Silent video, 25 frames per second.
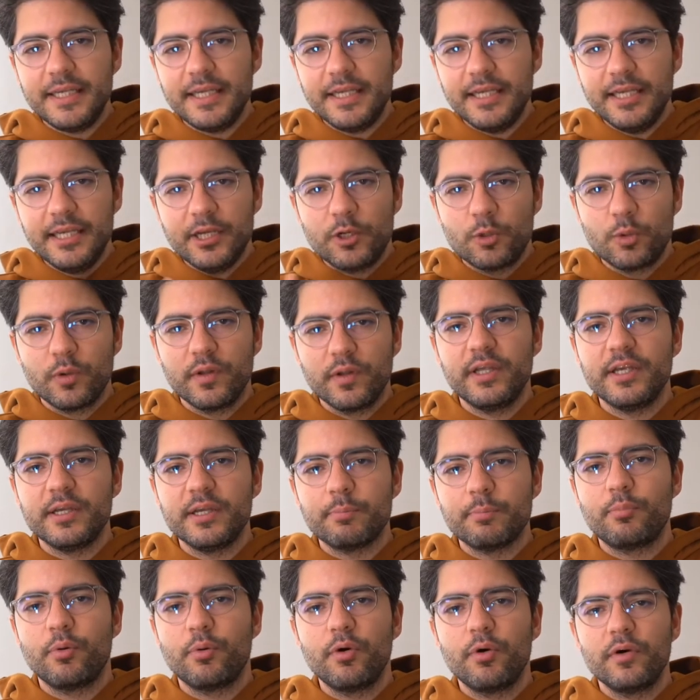equally
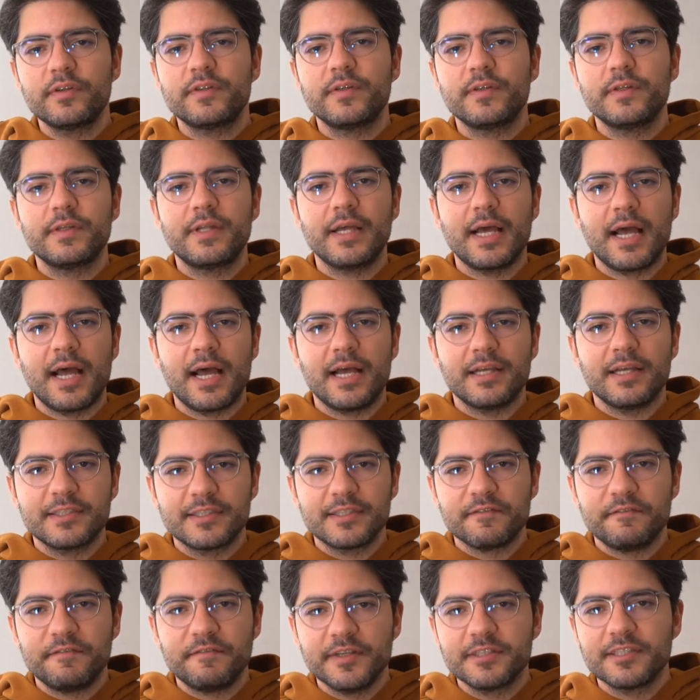important as
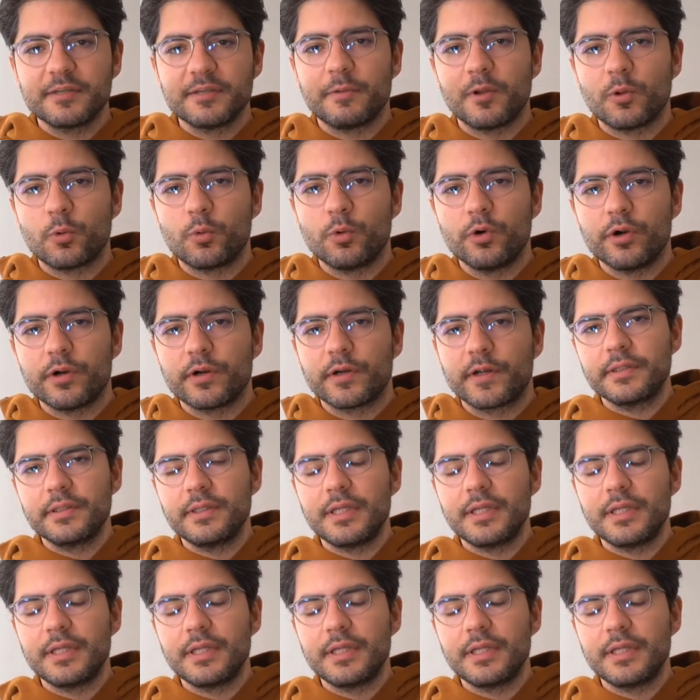the visible work.